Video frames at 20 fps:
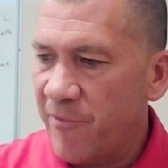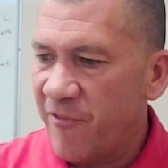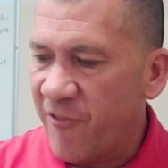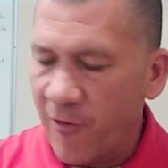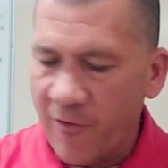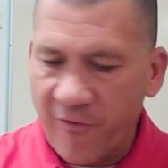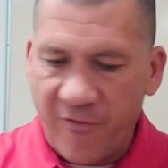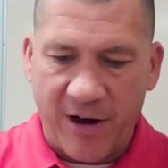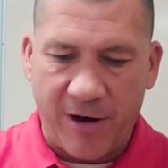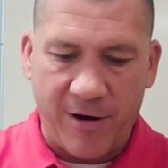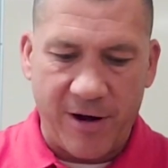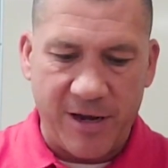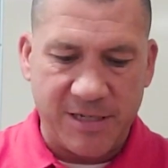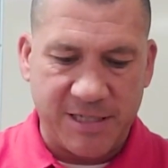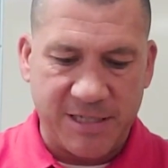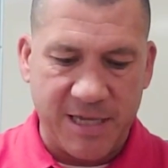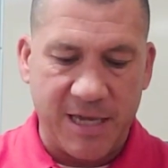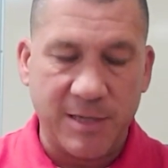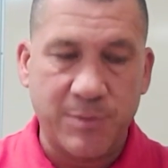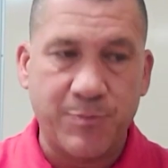for various
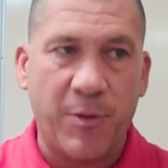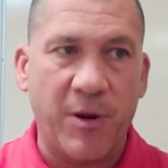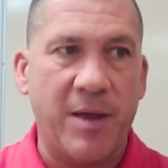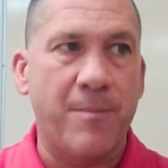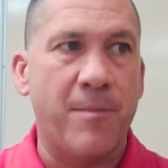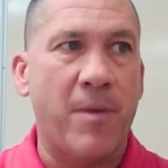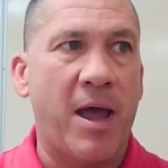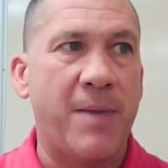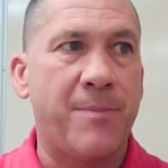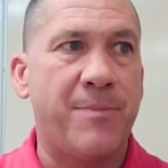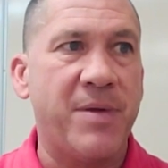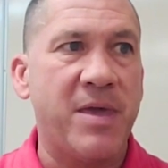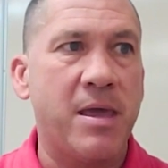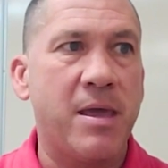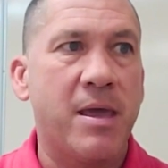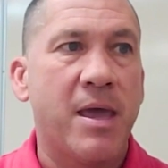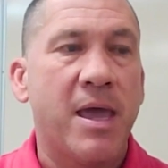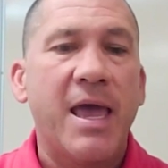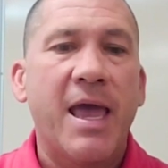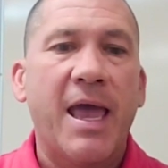things, but it might
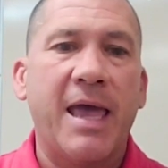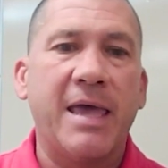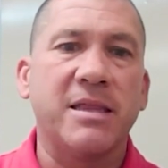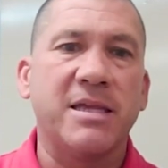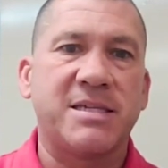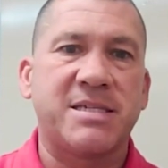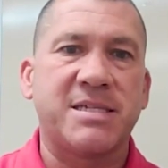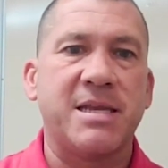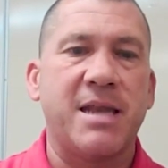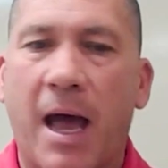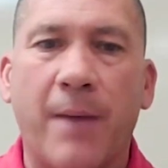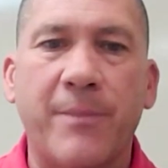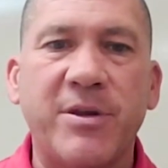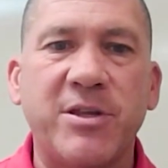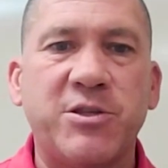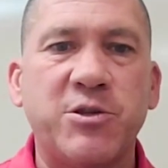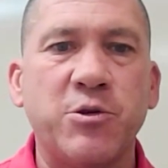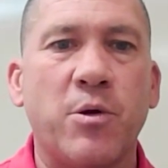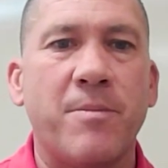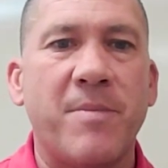be, hey, listen, I'm going to
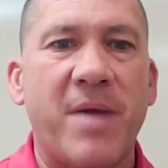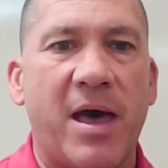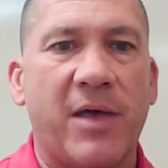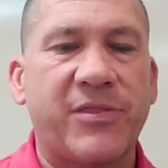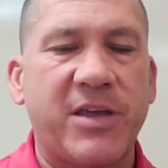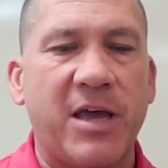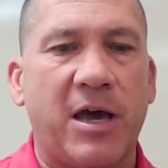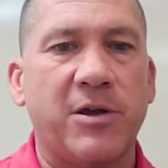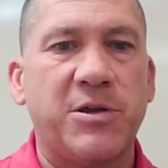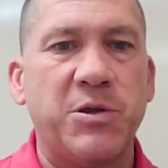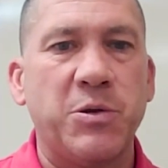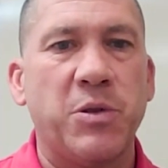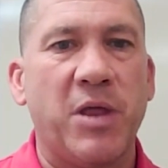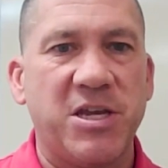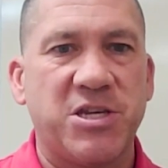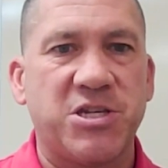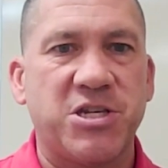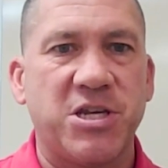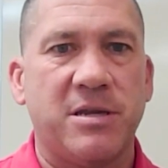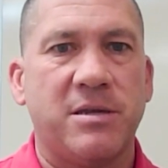do a math
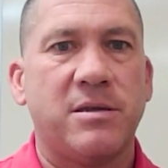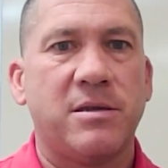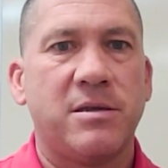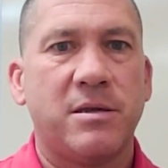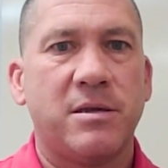calculation